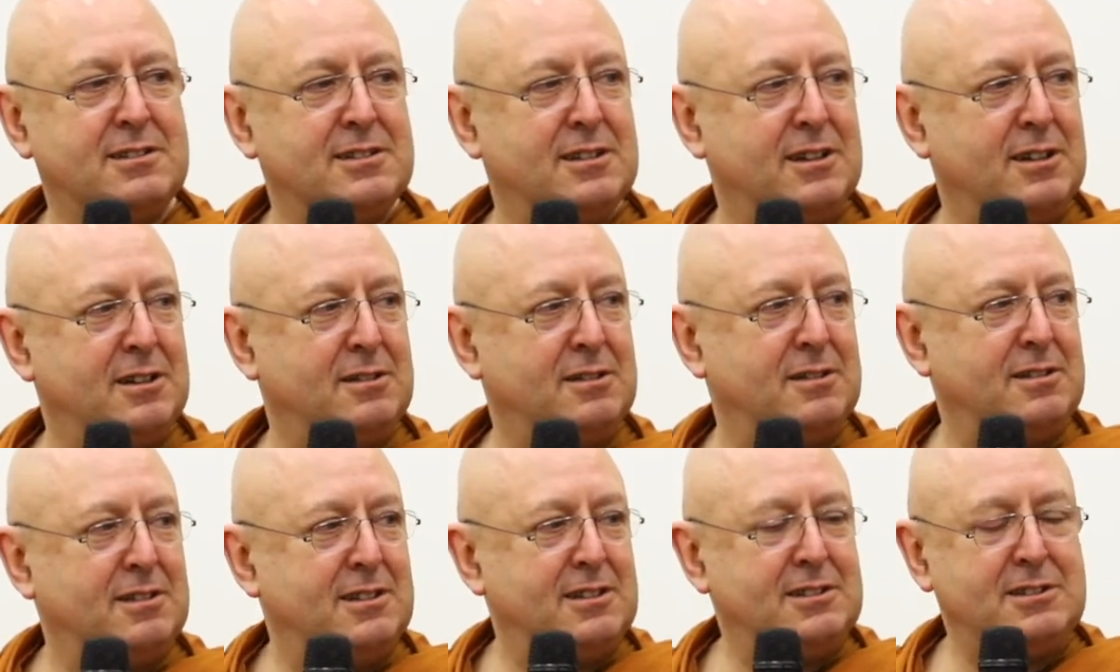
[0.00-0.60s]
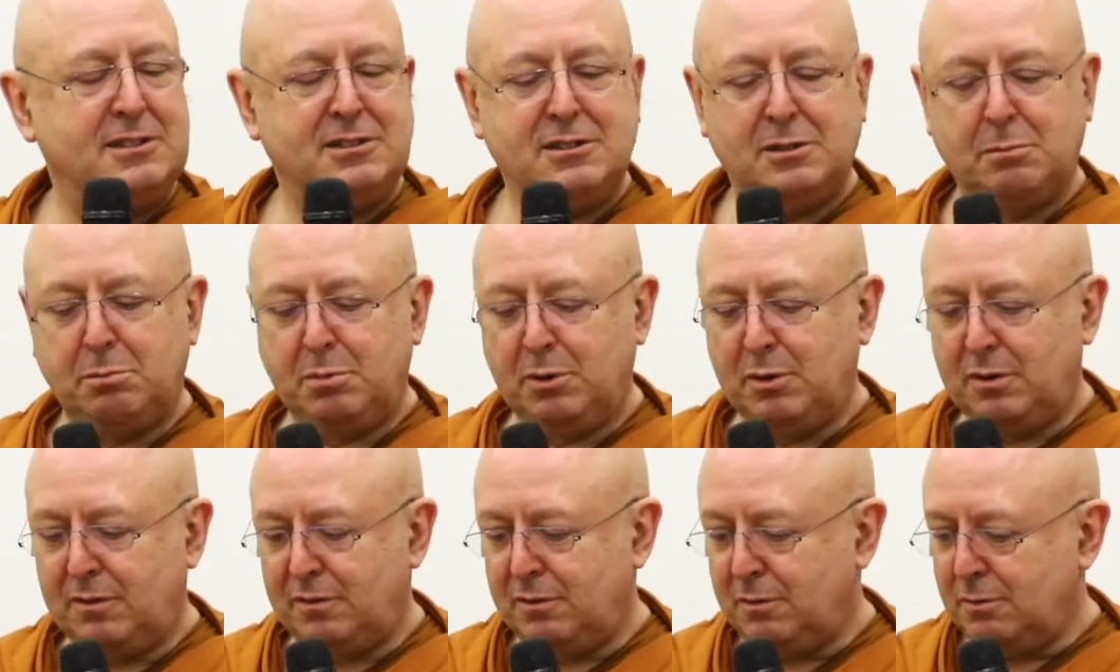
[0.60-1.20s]
So this is a
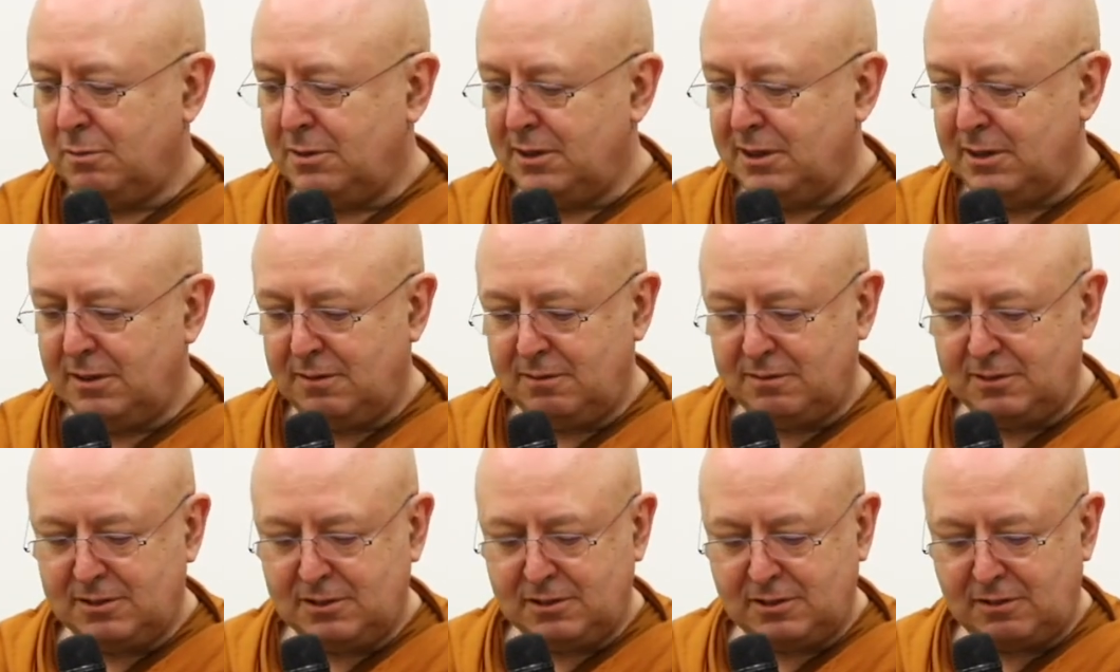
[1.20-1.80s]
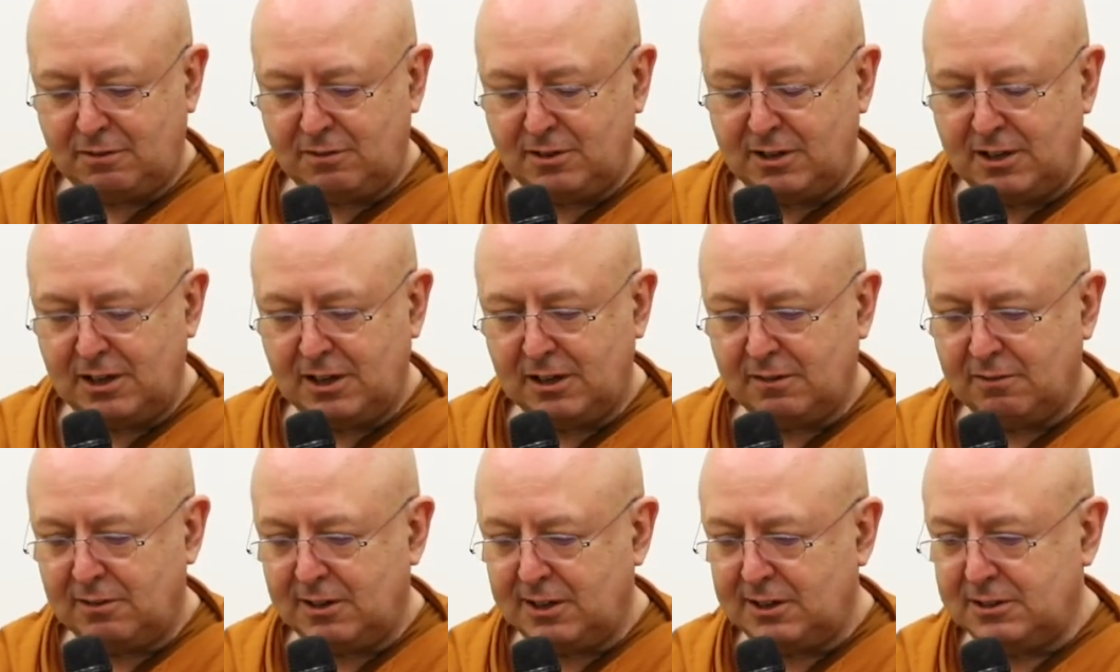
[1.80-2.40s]
beautiful way of just
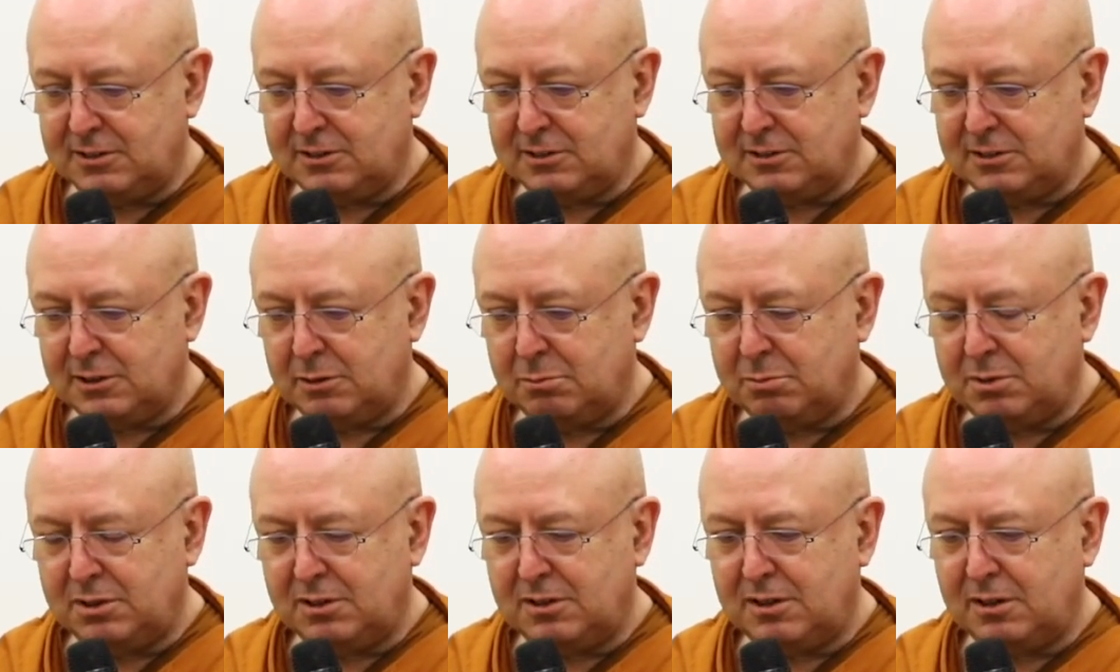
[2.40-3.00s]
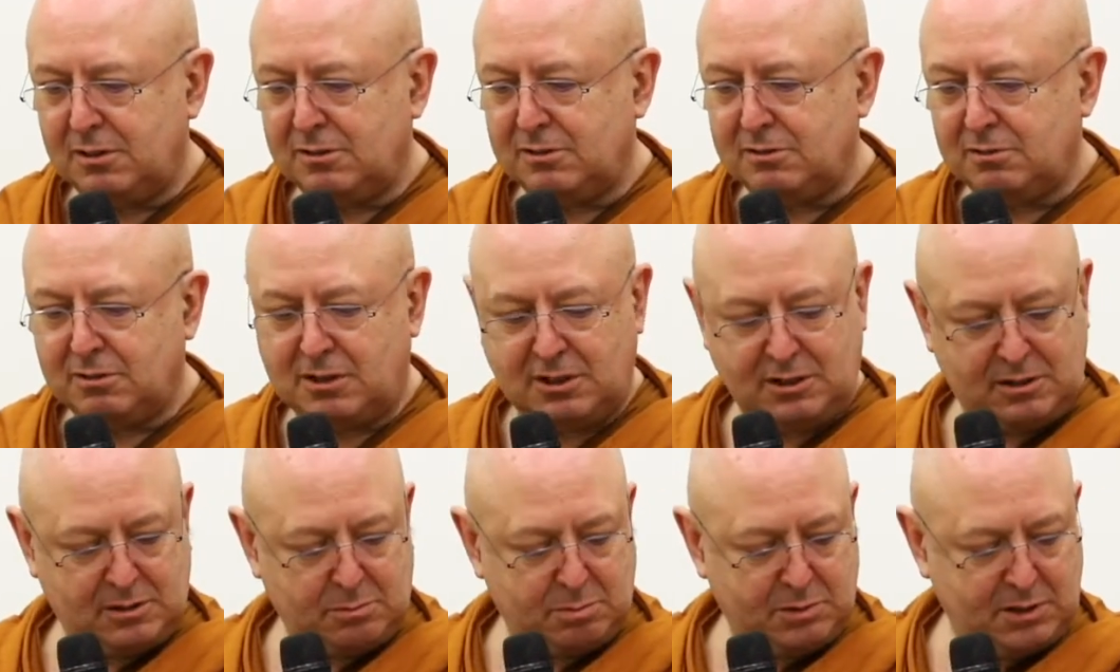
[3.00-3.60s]
finding a relationship, but don't
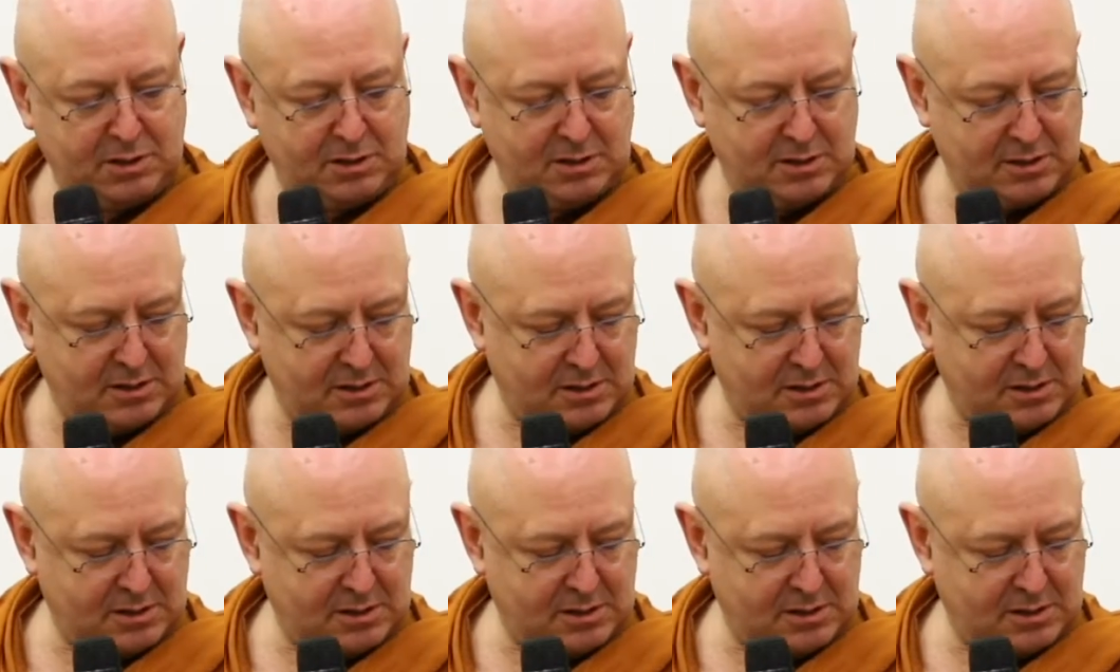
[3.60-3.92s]
try to make